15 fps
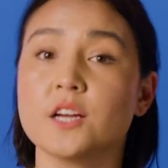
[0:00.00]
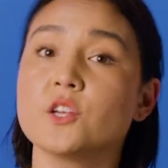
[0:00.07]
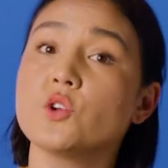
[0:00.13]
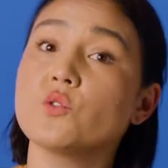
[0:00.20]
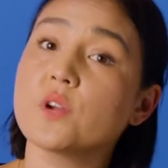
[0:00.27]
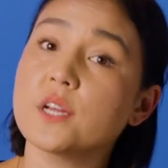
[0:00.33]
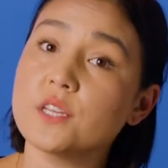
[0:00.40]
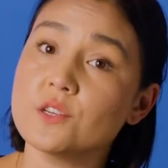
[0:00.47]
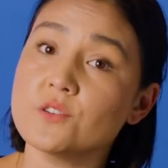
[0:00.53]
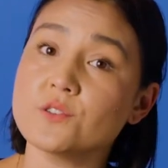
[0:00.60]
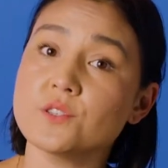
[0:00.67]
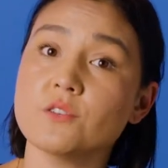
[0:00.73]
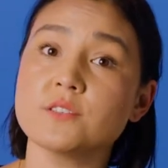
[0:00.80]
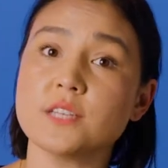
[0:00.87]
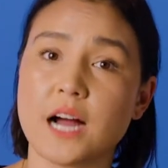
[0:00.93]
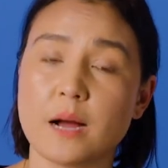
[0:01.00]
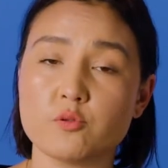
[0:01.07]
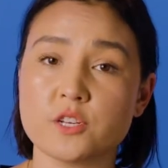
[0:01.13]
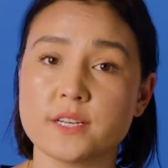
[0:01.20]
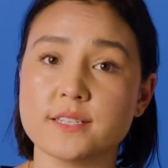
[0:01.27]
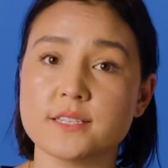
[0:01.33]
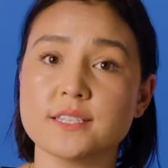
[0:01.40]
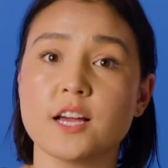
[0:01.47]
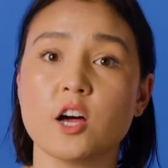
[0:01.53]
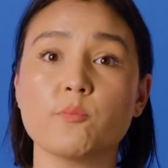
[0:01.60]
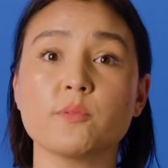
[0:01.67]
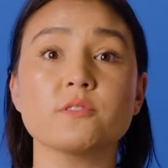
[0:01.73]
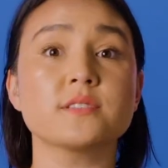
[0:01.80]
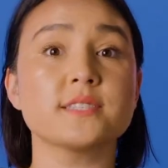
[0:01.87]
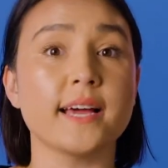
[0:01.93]
you can use those options to
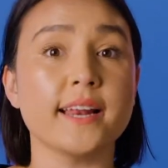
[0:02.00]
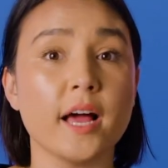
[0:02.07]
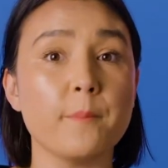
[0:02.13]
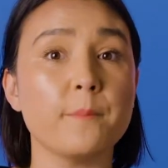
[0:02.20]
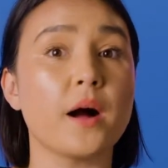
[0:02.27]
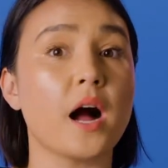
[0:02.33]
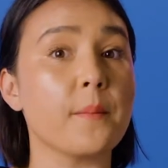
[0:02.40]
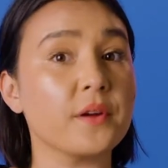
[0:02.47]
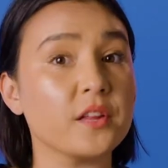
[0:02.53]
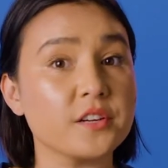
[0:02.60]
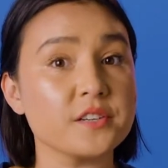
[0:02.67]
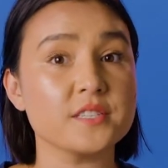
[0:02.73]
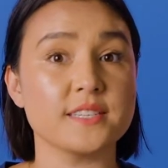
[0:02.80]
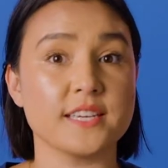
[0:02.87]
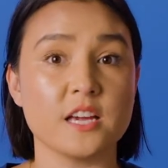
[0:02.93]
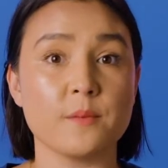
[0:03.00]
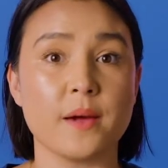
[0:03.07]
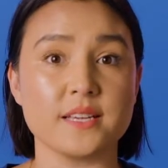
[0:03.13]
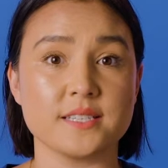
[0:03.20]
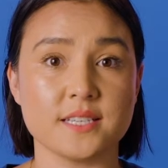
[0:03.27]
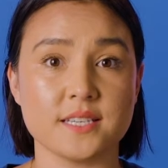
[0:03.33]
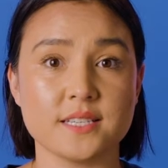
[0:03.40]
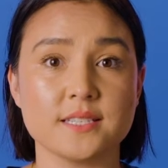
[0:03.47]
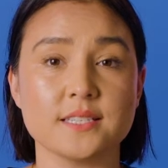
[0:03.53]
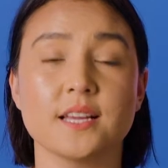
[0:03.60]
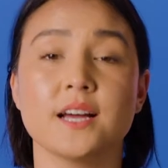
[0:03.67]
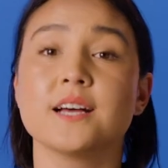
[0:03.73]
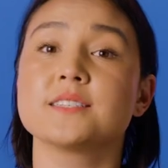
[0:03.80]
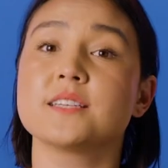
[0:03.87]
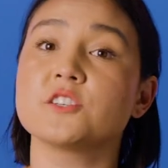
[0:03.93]
help you set up popular CMSs,
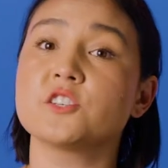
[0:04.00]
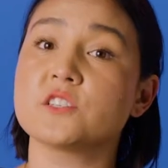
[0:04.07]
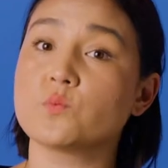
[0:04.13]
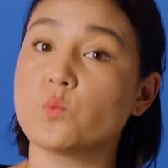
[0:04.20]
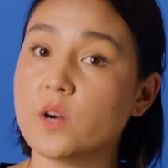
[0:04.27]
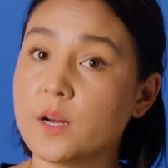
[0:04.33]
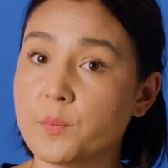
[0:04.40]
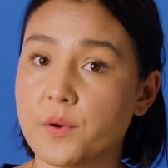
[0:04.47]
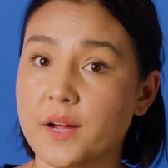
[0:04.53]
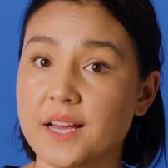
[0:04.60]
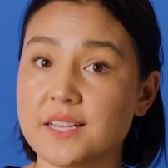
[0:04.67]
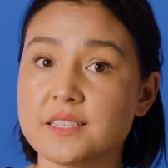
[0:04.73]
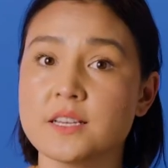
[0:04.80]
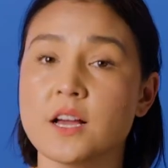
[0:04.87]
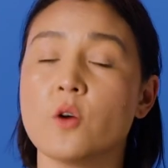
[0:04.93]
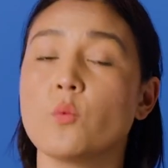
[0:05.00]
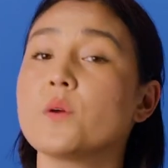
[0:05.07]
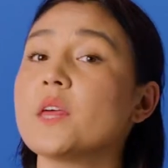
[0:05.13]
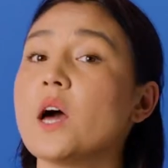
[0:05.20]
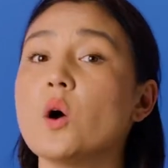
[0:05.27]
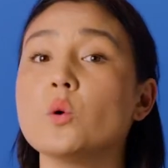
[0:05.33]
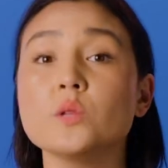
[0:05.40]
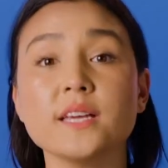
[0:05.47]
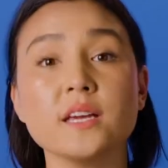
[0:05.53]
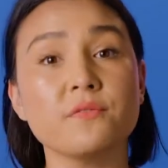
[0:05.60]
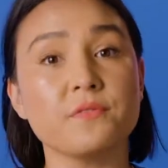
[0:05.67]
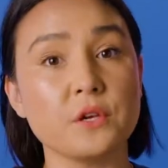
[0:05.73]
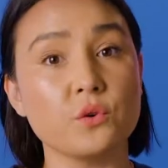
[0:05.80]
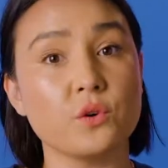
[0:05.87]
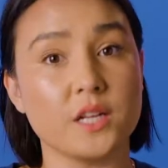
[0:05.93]
such as WordPress, with only a
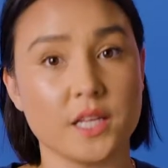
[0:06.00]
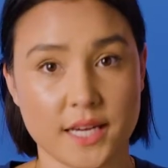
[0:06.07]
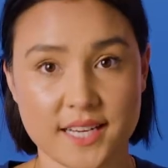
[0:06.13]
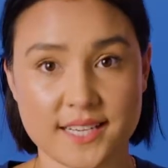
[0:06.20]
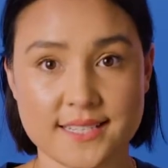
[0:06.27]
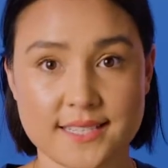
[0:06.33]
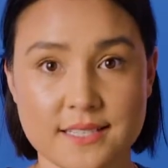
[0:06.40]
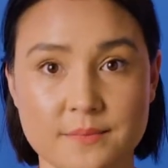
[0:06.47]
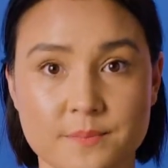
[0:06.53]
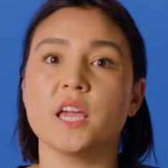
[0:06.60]
few clicks.